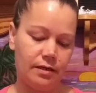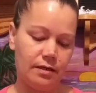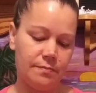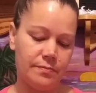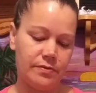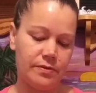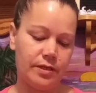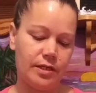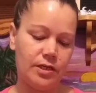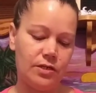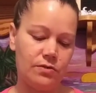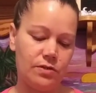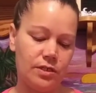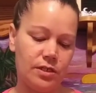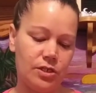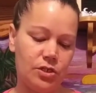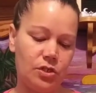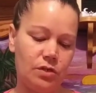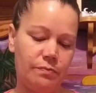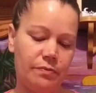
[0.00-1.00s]
Comes with cute
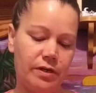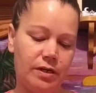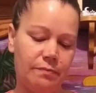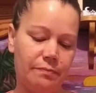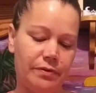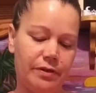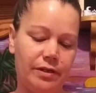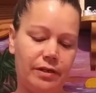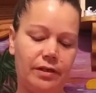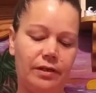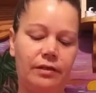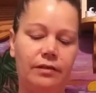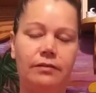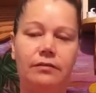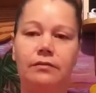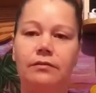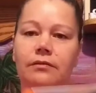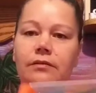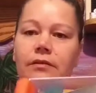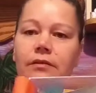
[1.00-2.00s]
tissue
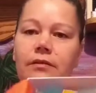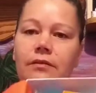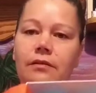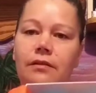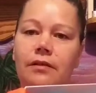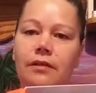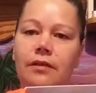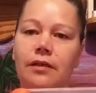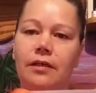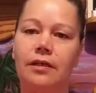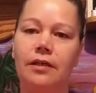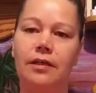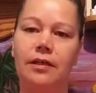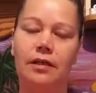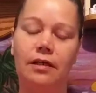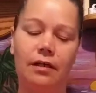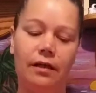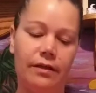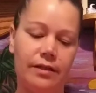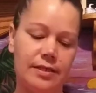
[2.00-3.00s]
paper. And then you
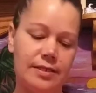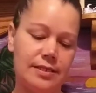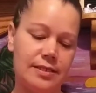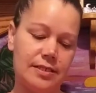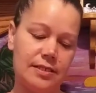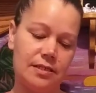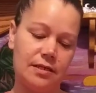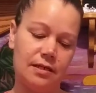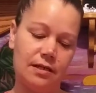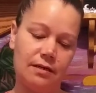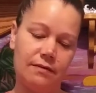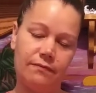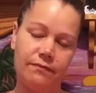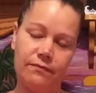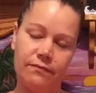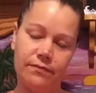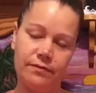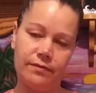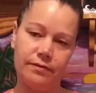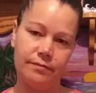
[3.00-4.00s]
get all this stuff.
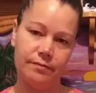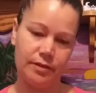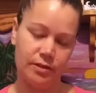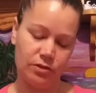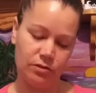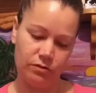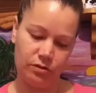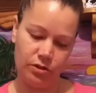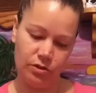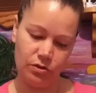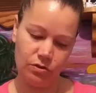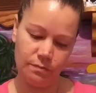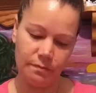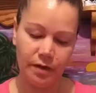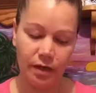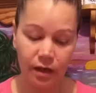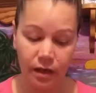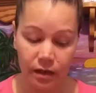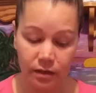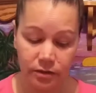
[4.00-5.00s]
Not showing you too
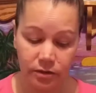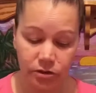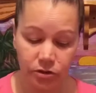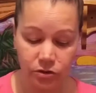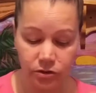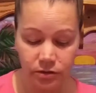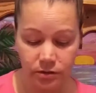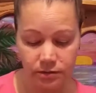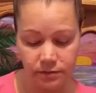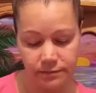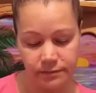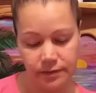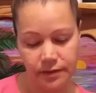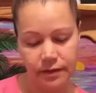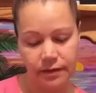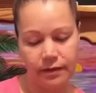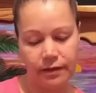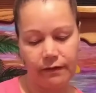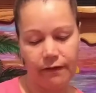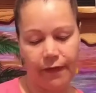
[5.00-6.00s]
much,
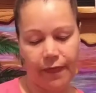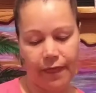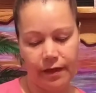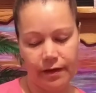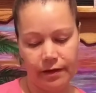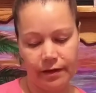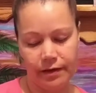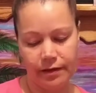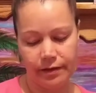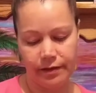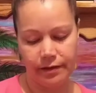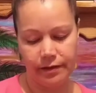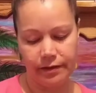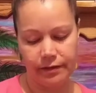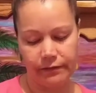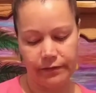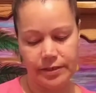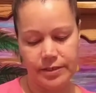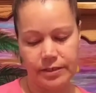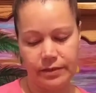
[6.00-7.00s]

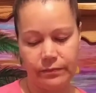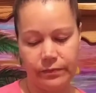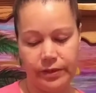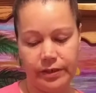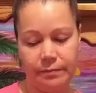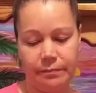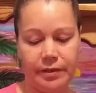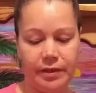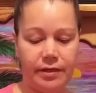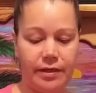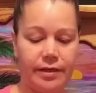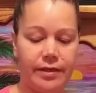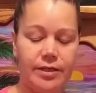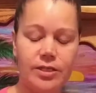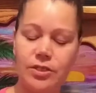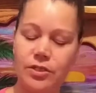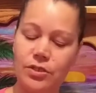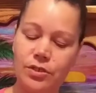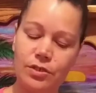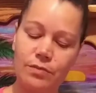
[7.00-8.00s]
otherwise it wouldn't be
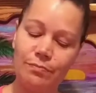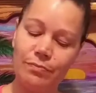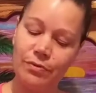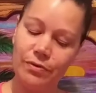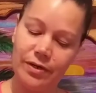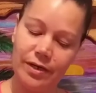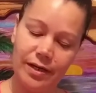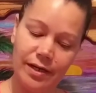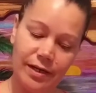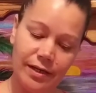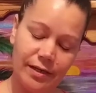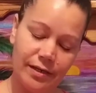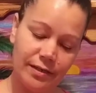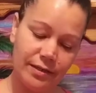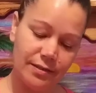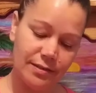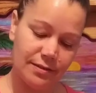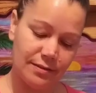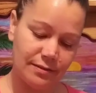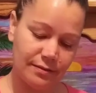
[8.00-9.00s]
a
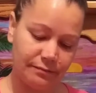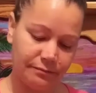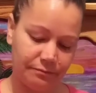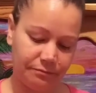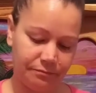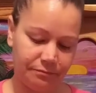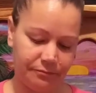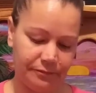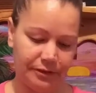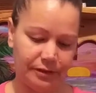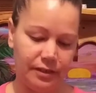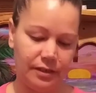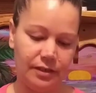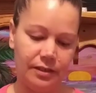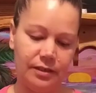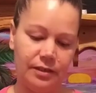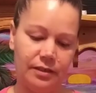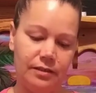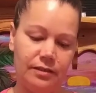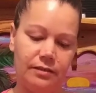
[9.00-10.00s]
surprise.
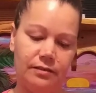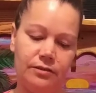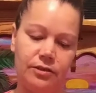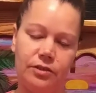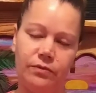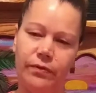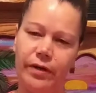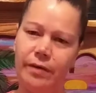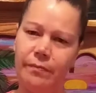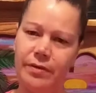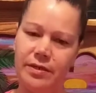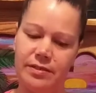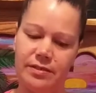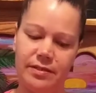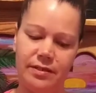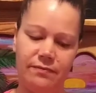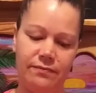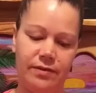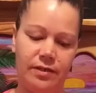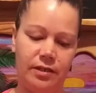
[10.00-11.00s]
There's quite a bit of
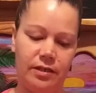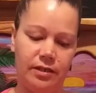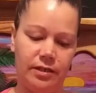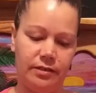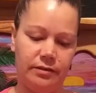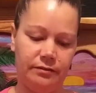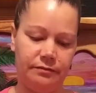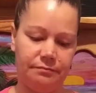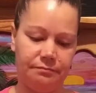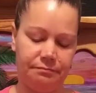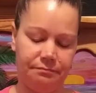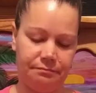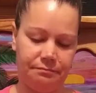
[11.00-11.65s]
stuff in here.